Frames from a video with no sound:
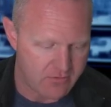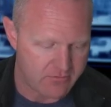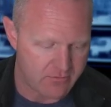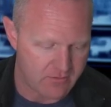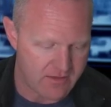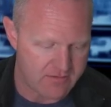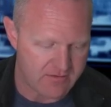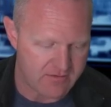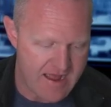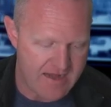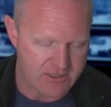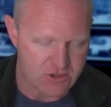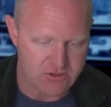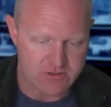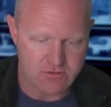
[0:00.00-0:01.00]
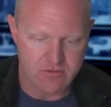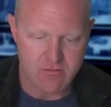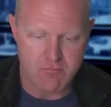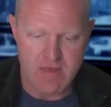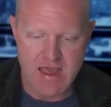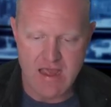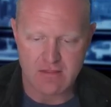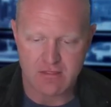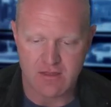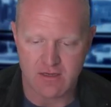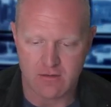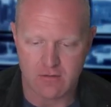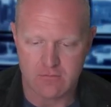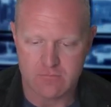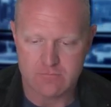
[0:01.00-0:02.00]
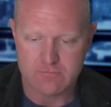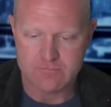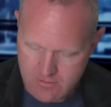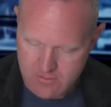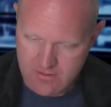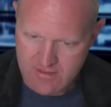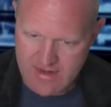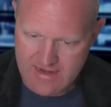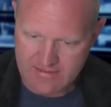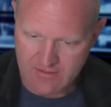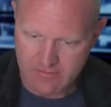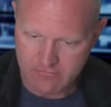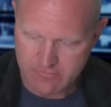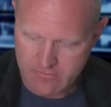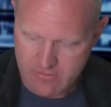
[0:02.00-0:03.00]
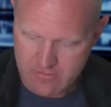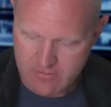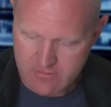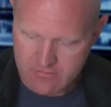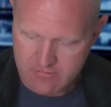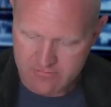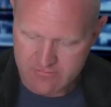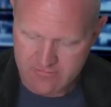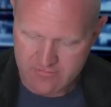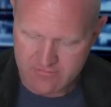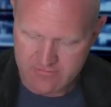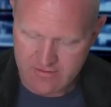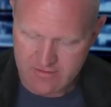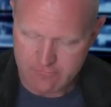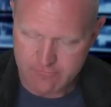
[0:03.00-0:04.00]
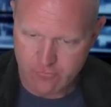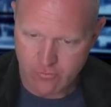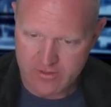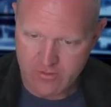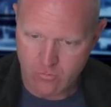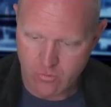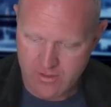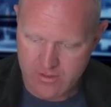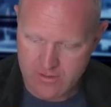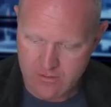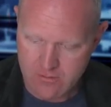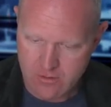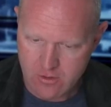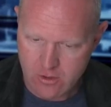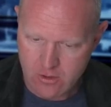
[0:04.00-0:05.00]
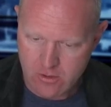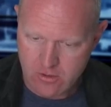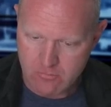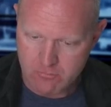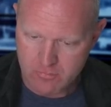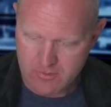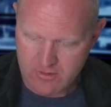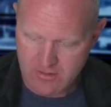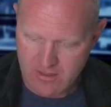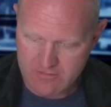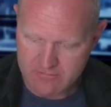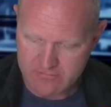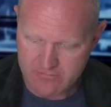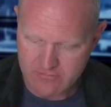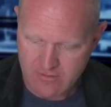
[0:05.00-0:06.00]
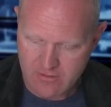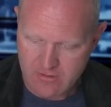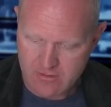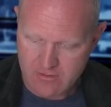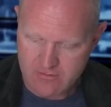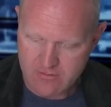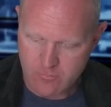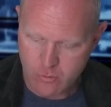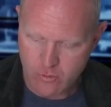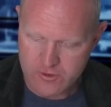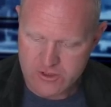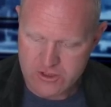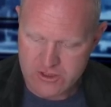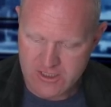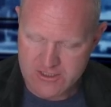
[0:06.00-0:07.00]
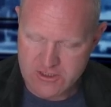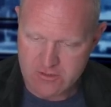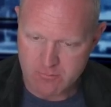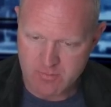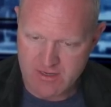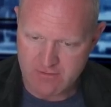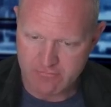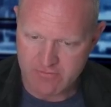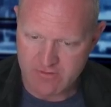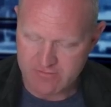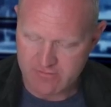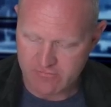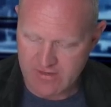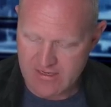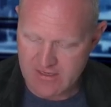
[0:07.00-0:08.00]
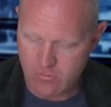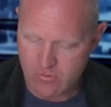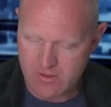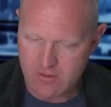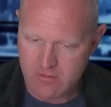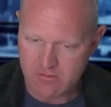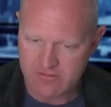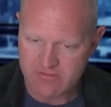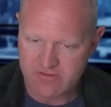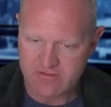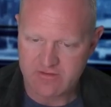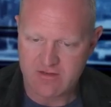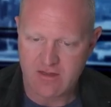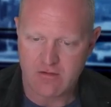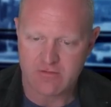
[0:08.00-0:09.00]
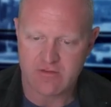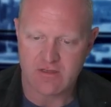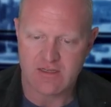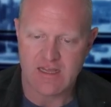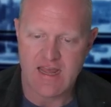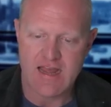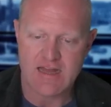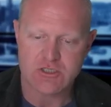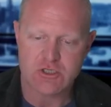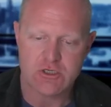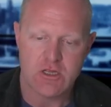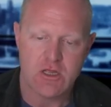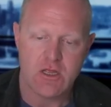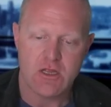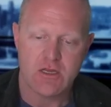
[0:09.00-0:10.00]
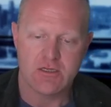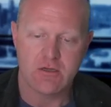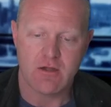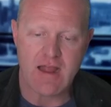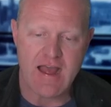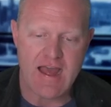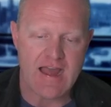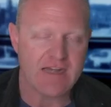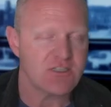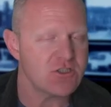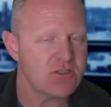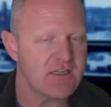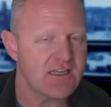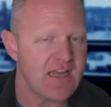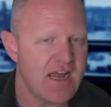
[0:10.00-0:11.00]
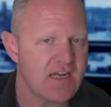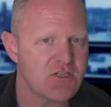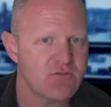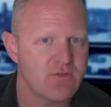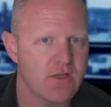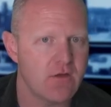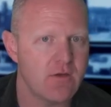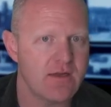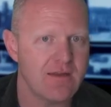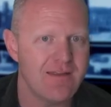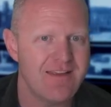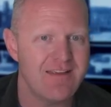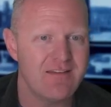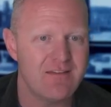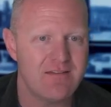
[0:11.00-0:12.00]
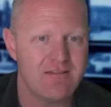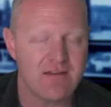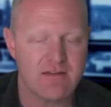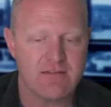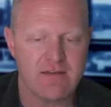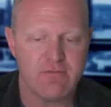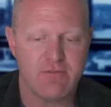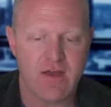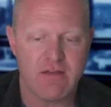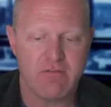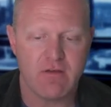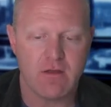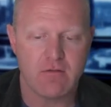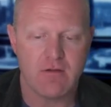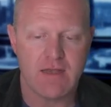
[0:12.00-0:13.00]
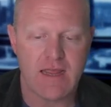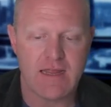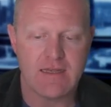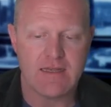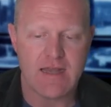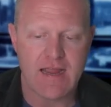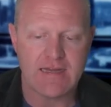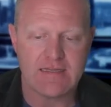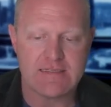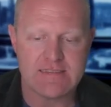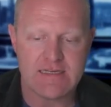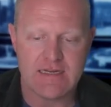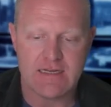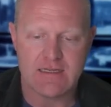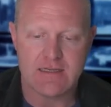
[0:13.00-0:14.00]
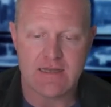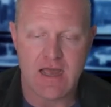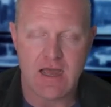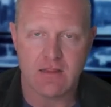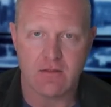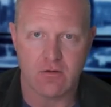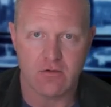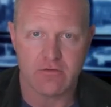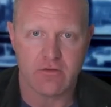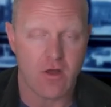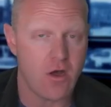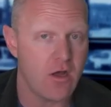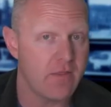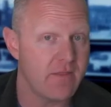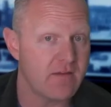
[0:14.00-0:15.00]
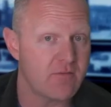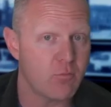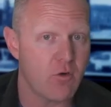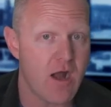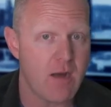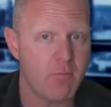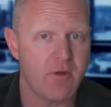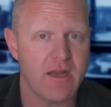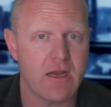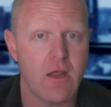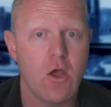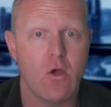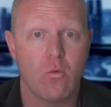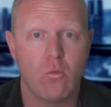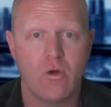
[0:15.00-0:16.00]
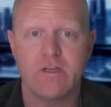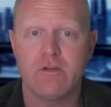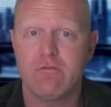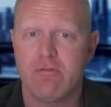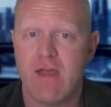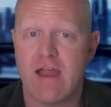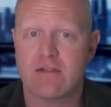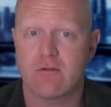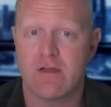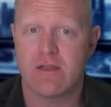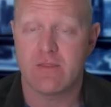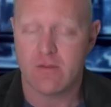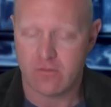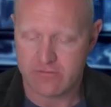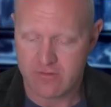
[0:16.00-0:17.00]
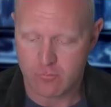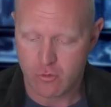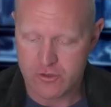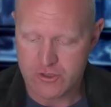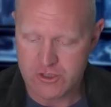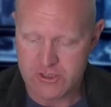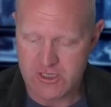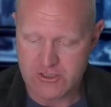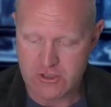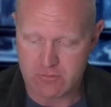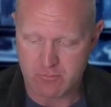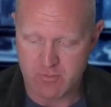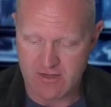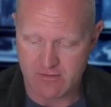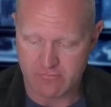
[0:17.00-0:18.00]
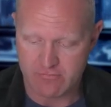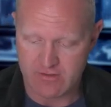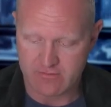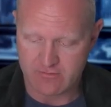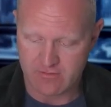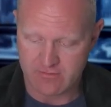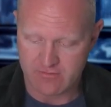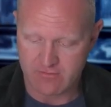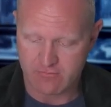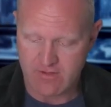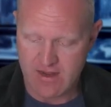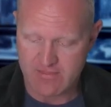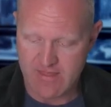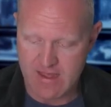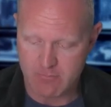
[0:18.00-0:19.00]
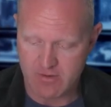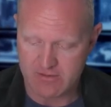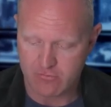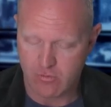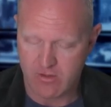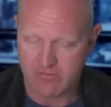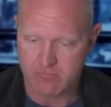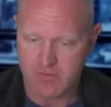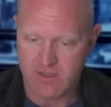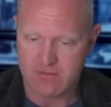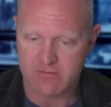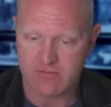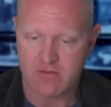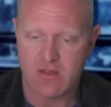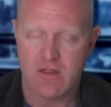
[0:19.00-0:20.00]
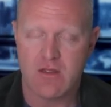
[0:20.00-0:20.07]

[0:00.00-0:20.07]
So let's actually do the math here. Negative $1,641 plus depreciation benefits of $8,160 in cash, you're actually cash flowing $6,519 on this property when you factor in those depreciation benefits. Let's divide that by 12 months.